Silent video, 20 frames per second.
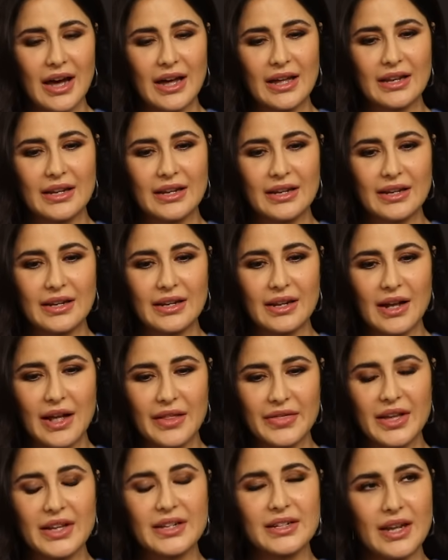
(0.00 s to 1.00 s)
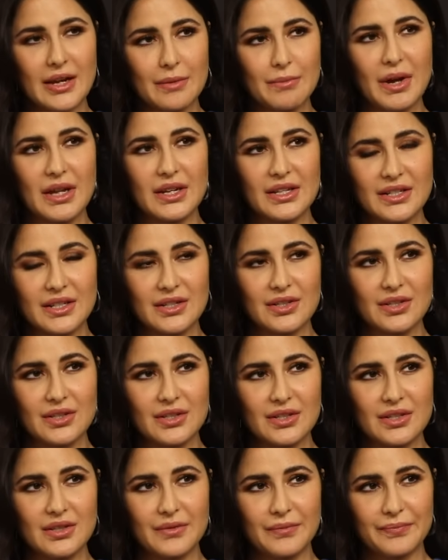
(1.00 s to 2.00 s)
And then take my
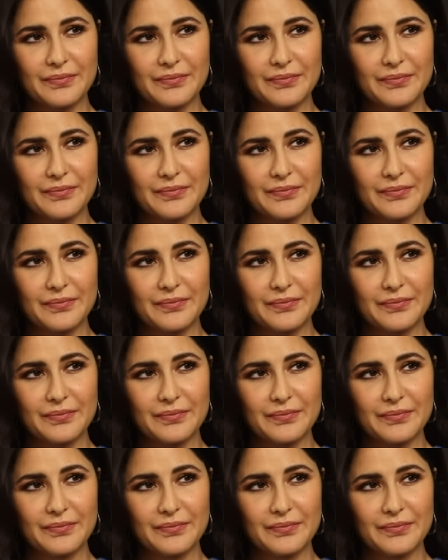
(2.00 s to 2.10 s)
decisions.